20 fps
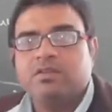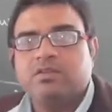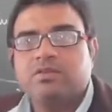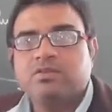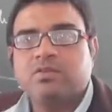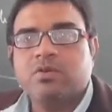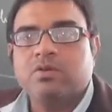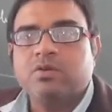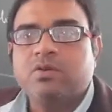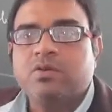
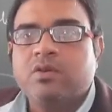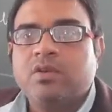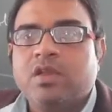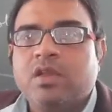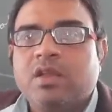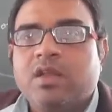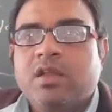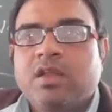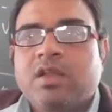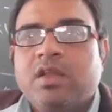So
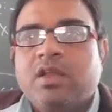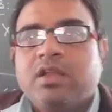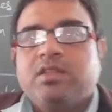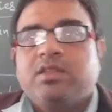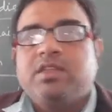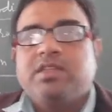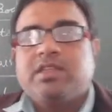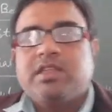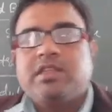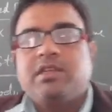
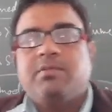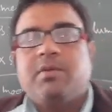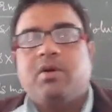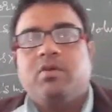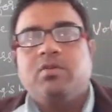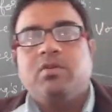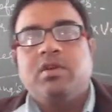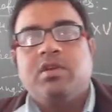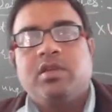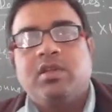this is
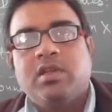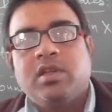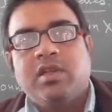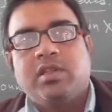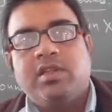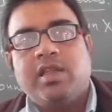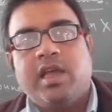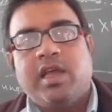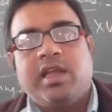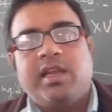
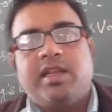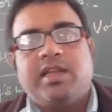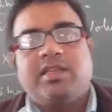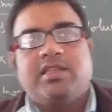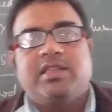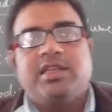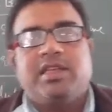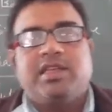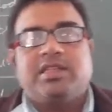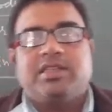about the
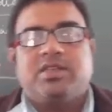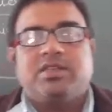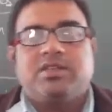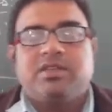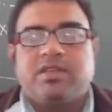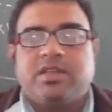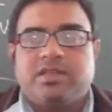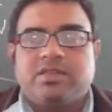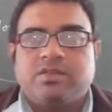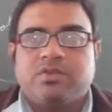energy
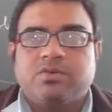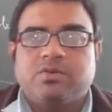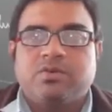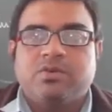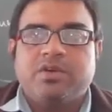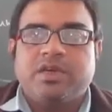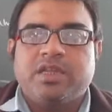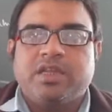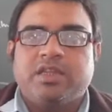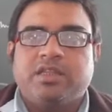
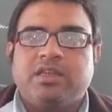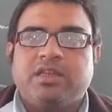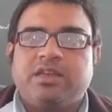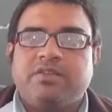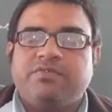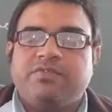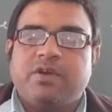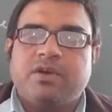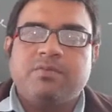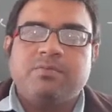stored in
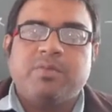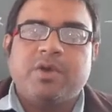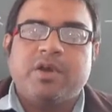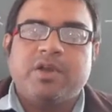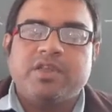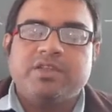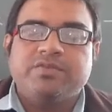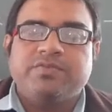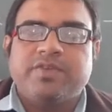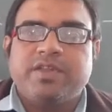deformed
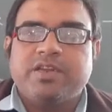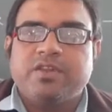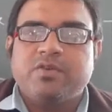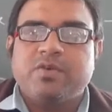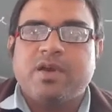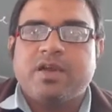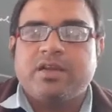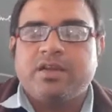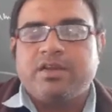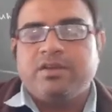bodies when you
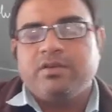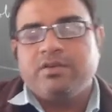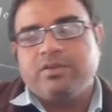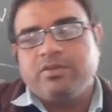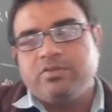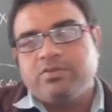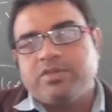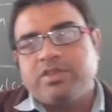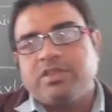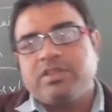are
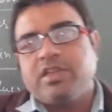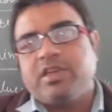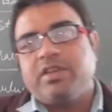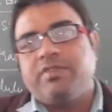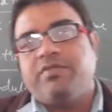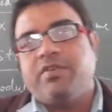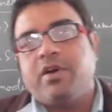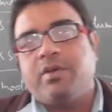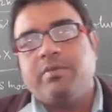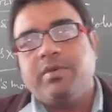using the
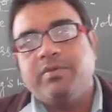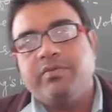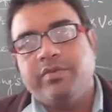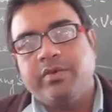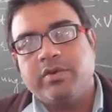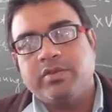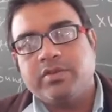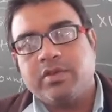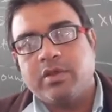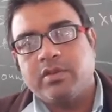deforming
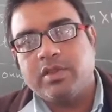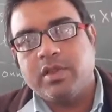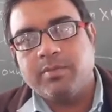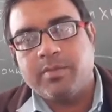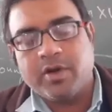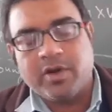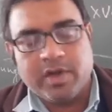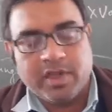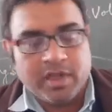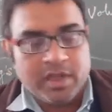force on the
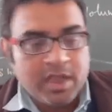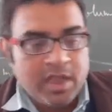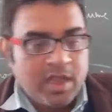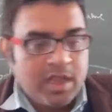body.